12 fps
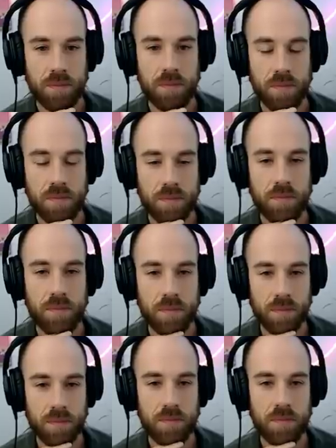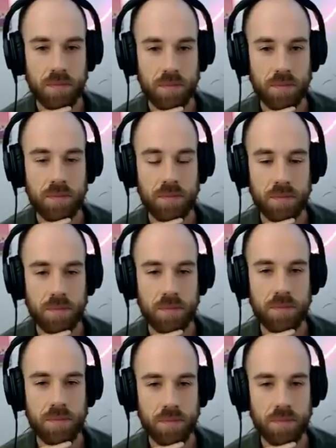
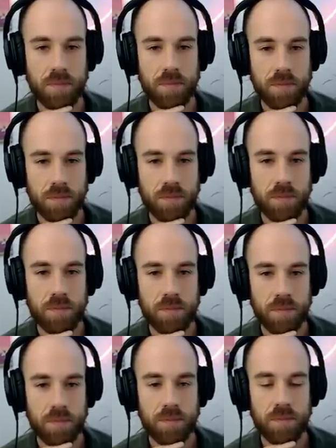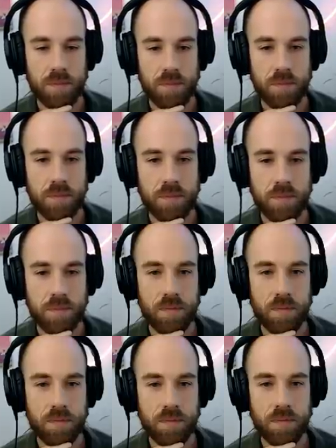
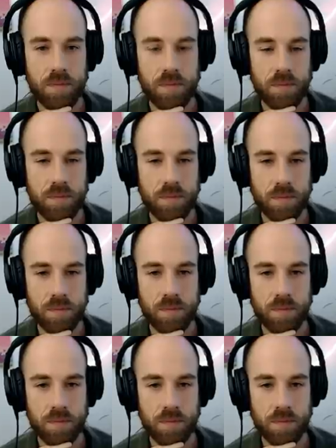This person isn't speaking.